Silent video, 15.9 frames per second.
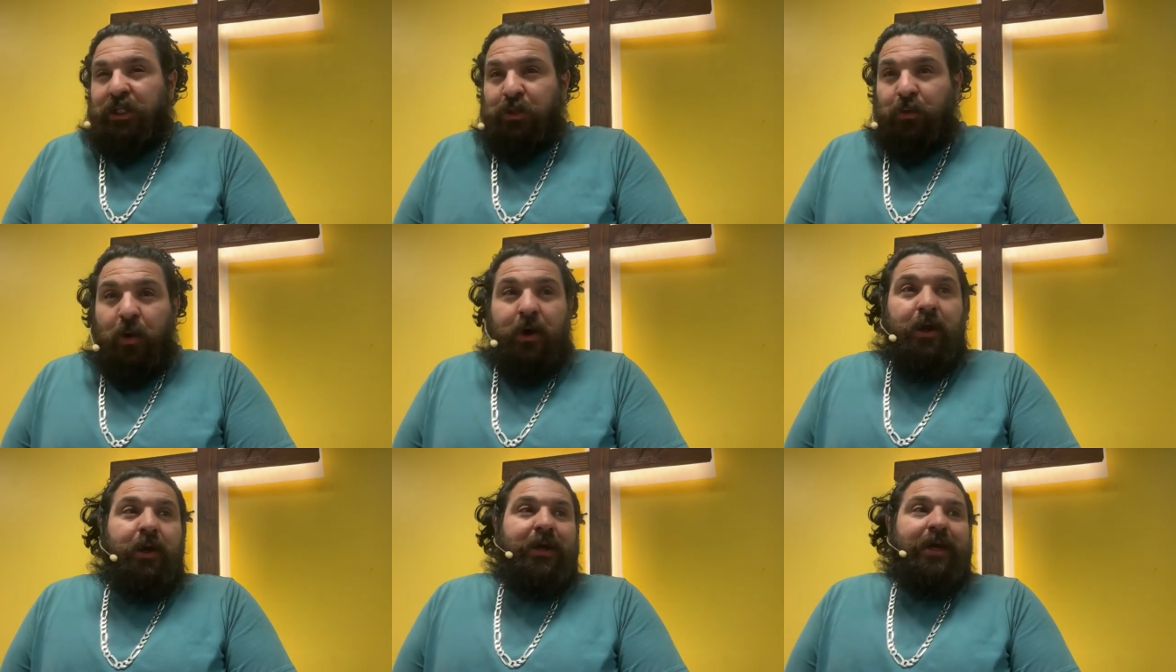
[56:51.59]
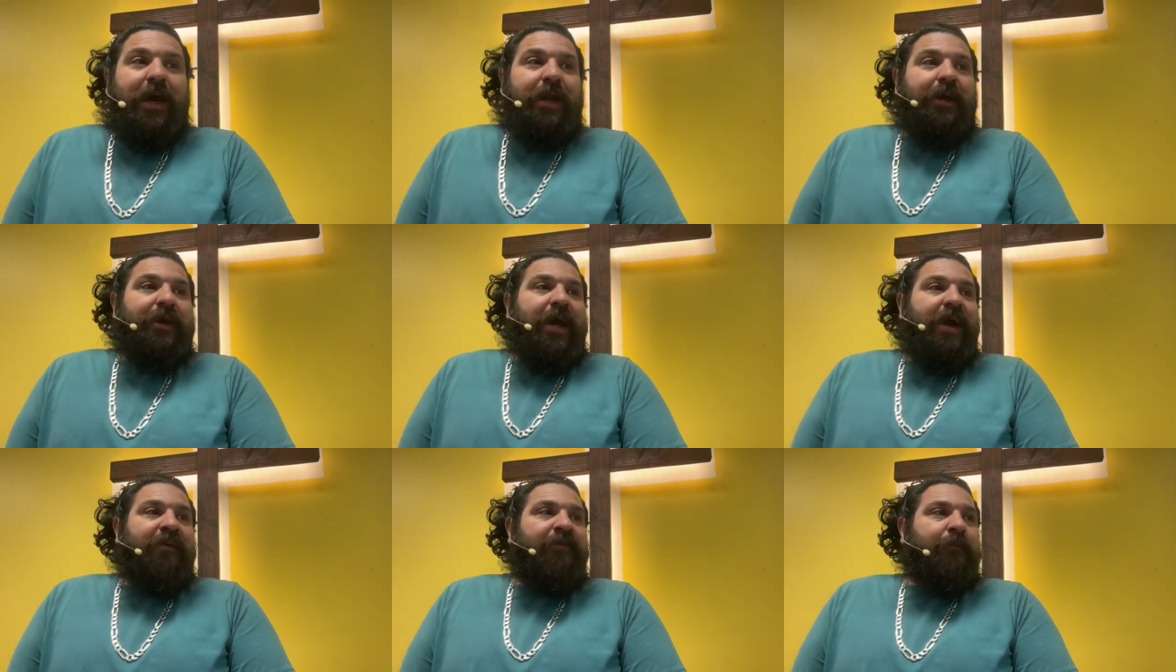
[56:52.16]
Do you want to get
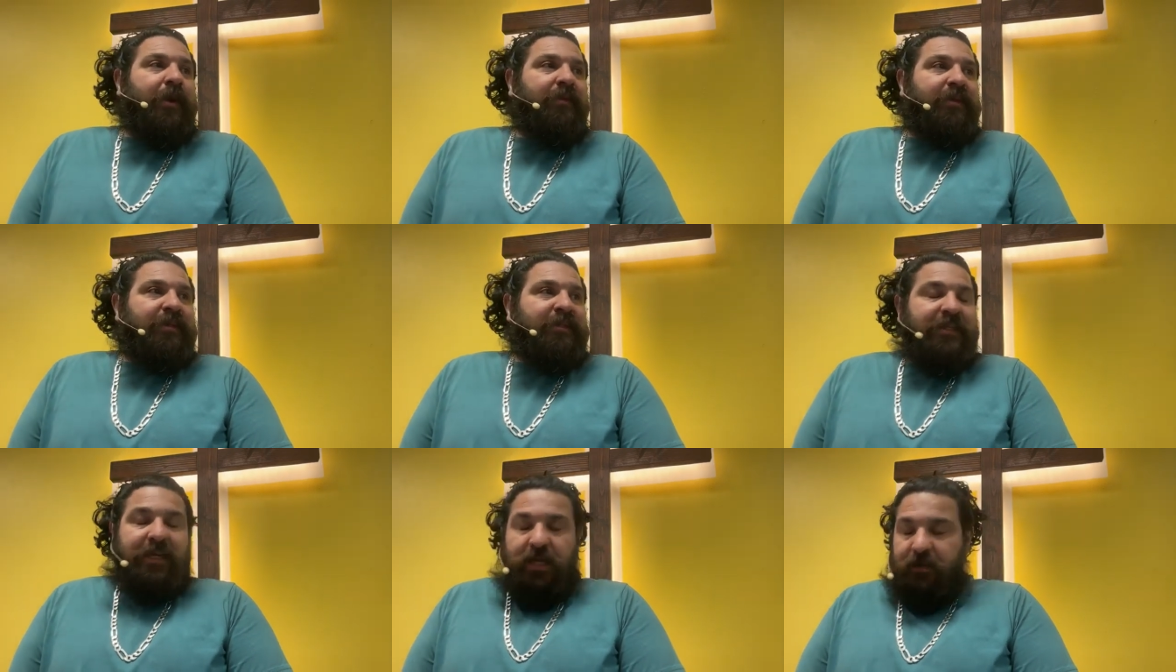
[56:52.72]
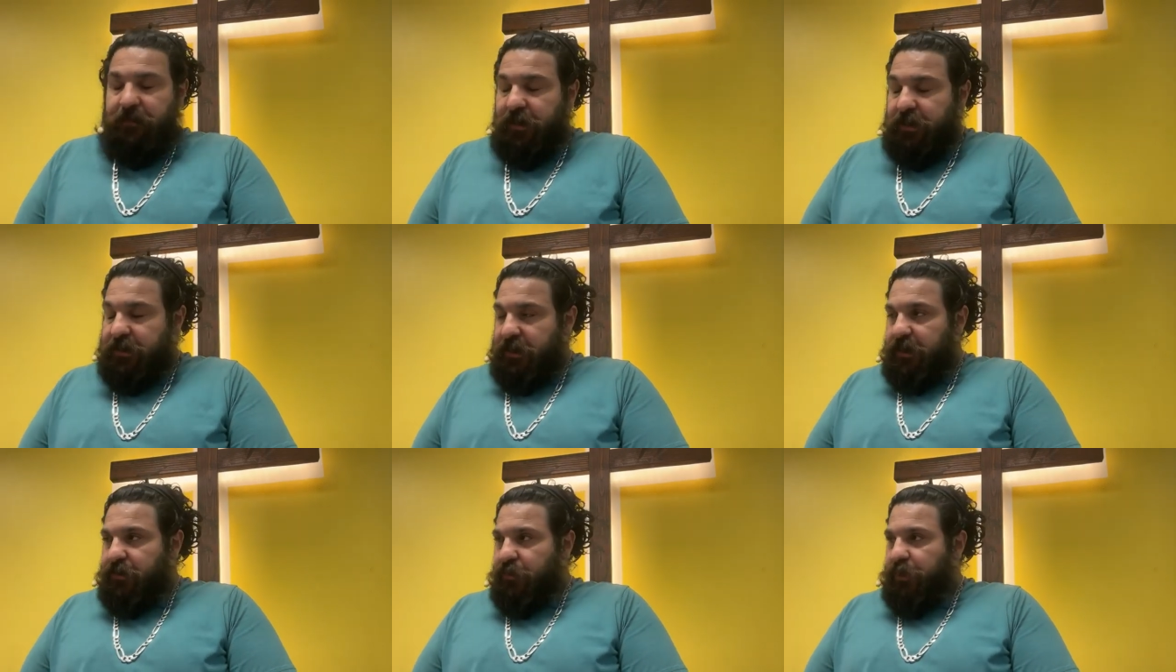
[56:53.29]
into heaven by the skin of your
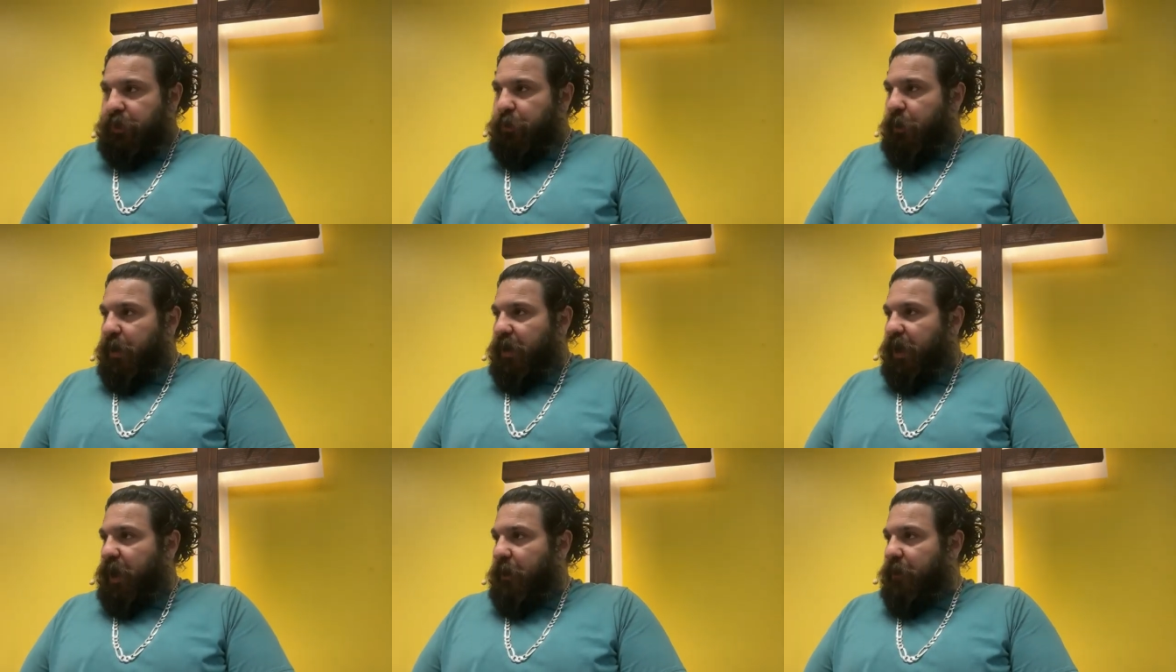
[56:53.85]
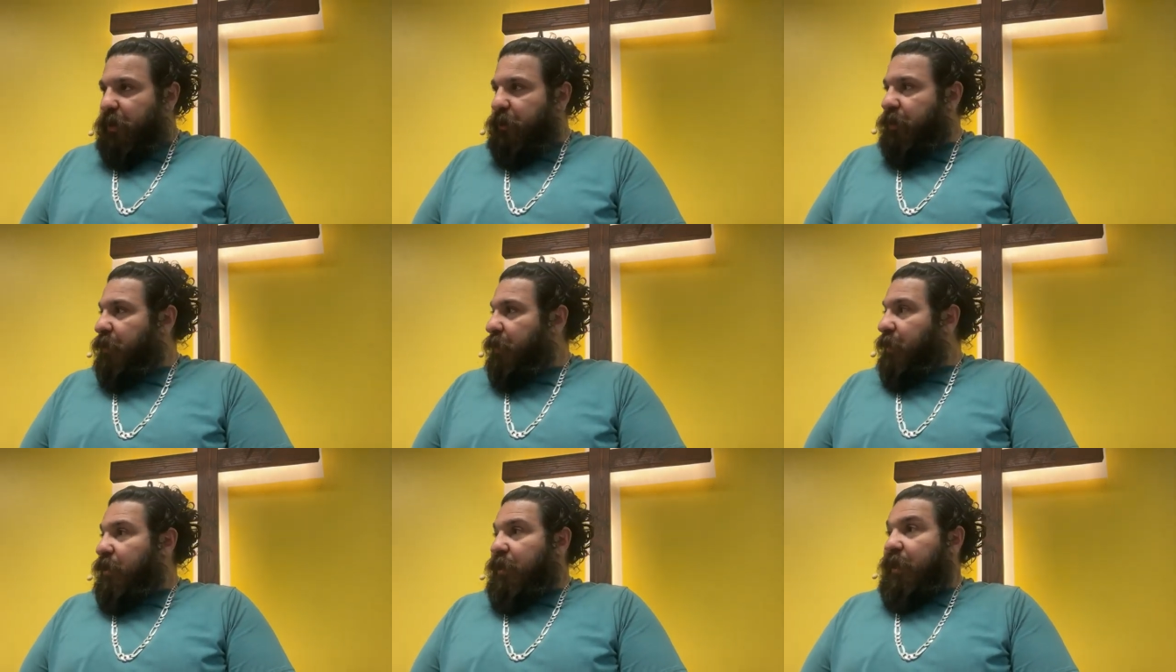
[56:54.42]
teeth, or do you want to come in
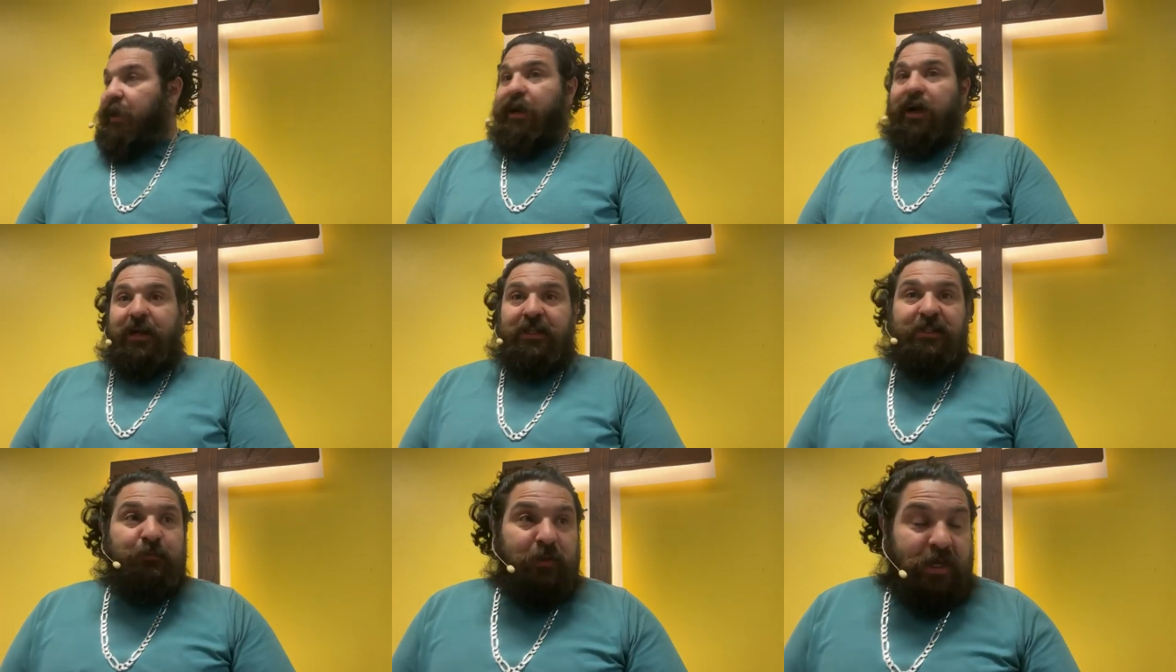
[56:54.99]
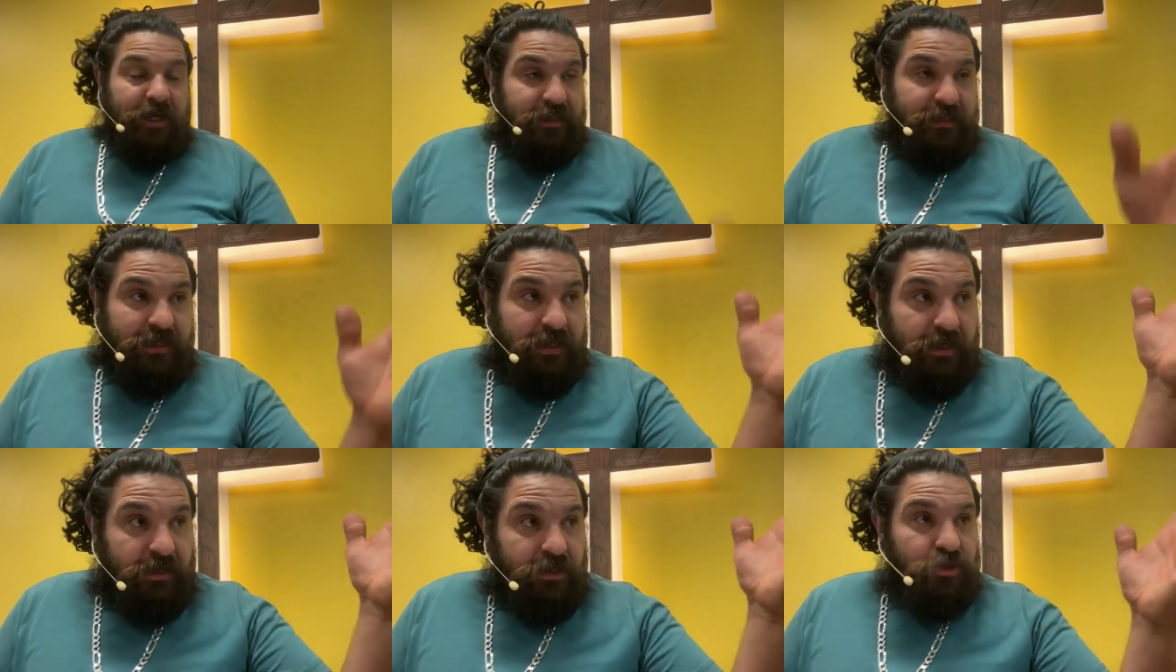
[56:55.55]
guns
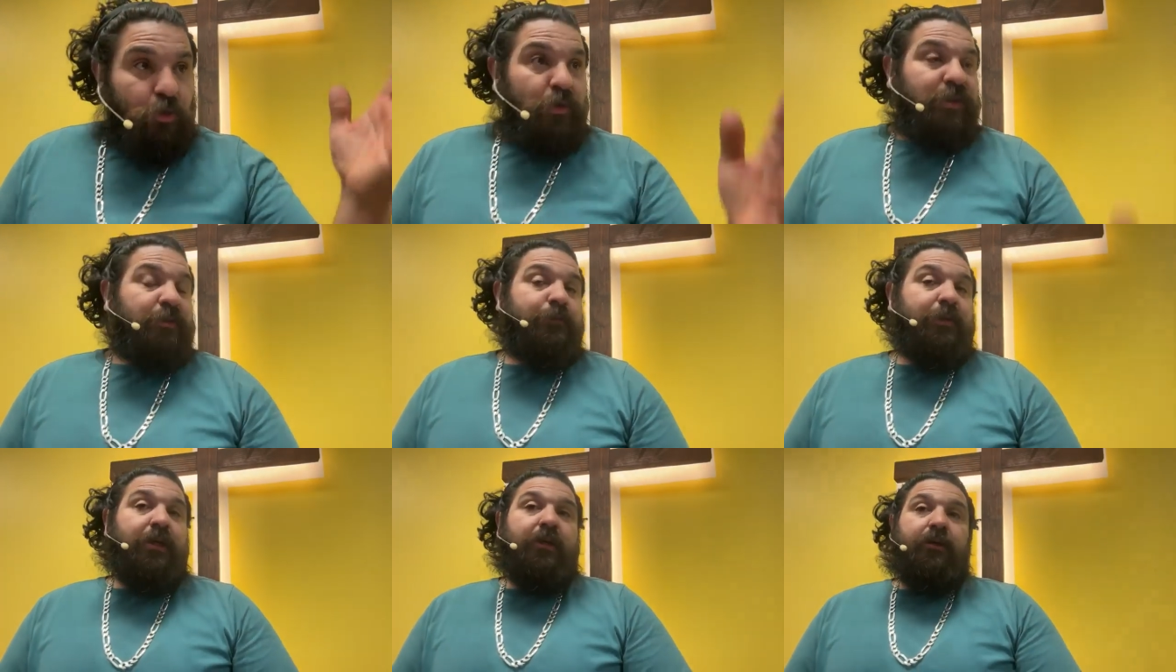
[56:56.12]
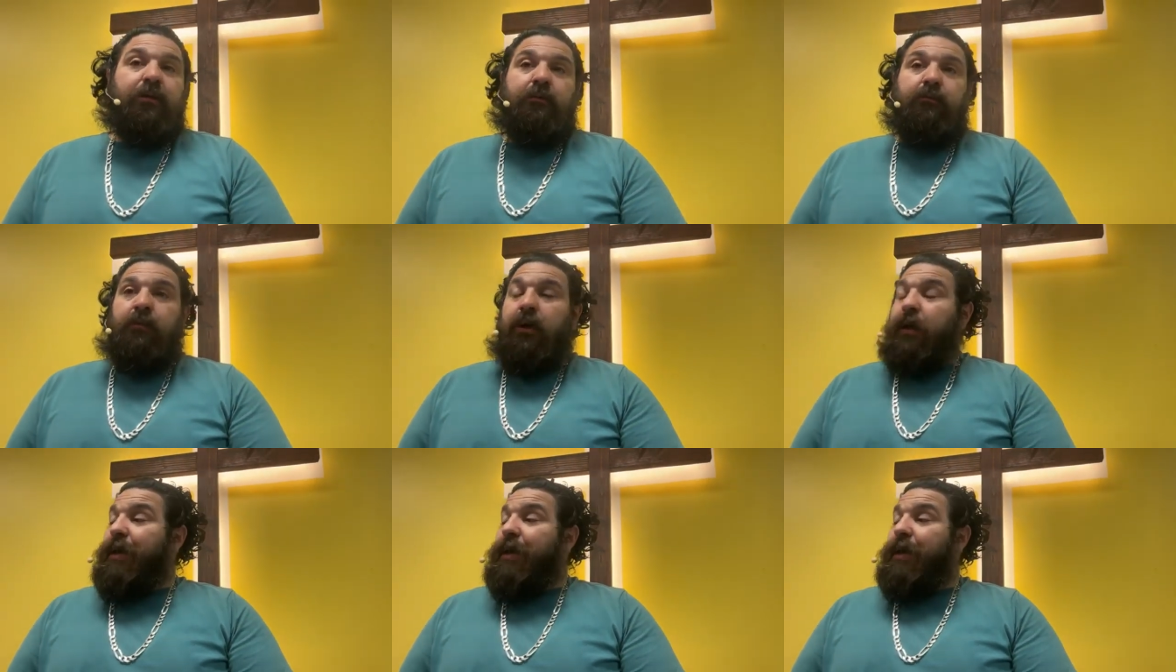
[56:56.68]
blazing, so to speak?